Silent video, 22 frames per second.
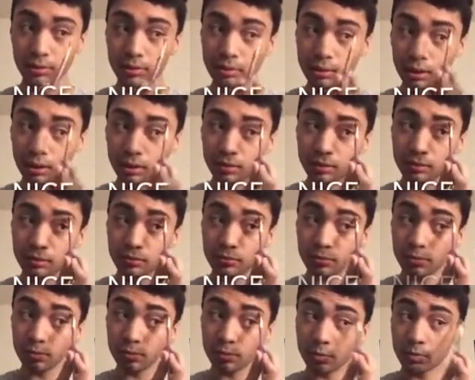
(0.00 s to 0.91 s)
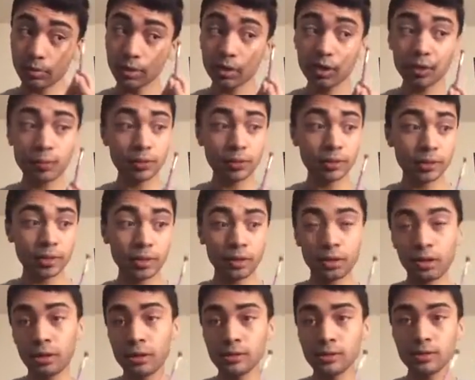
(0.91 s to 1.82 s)
But we're gonna put that
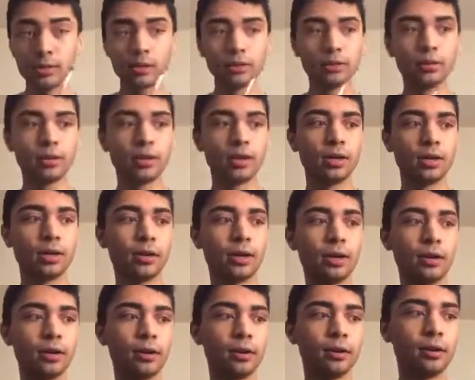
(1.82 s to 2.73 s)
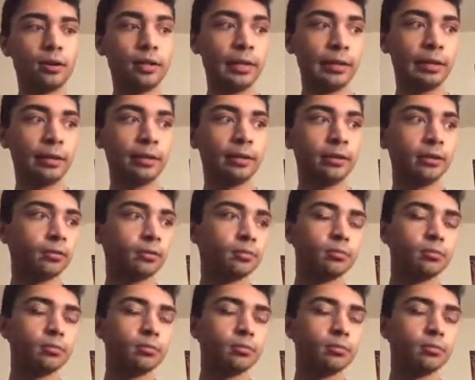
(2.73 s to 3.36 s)
also on our lid.